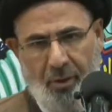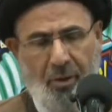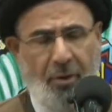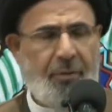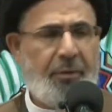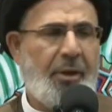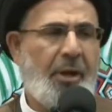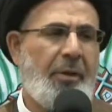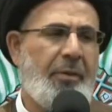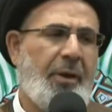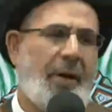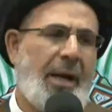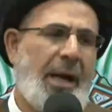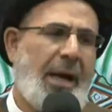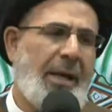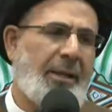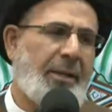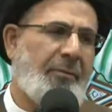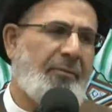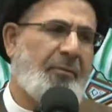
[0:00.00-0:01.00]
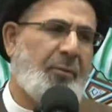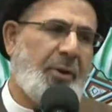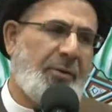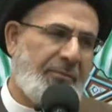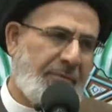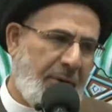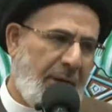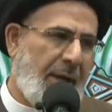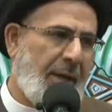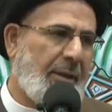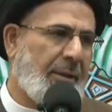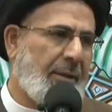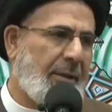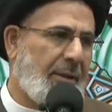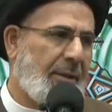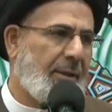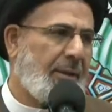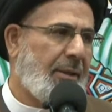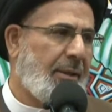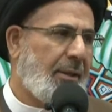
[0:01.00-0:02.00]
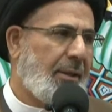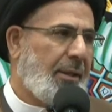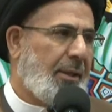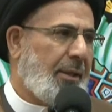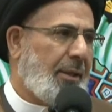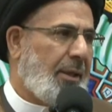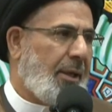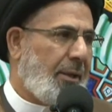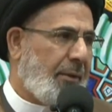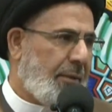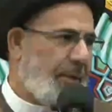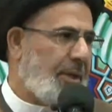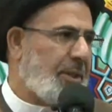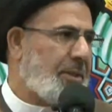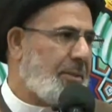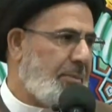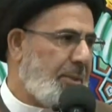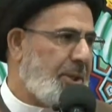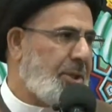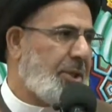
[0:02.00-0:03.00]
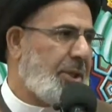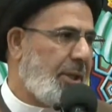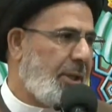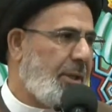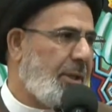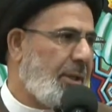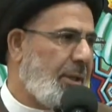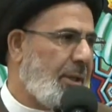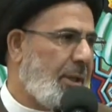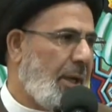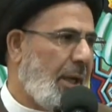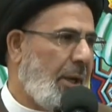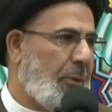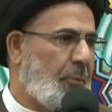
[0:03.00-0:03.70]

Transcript: On the other hand, if we fail in this mission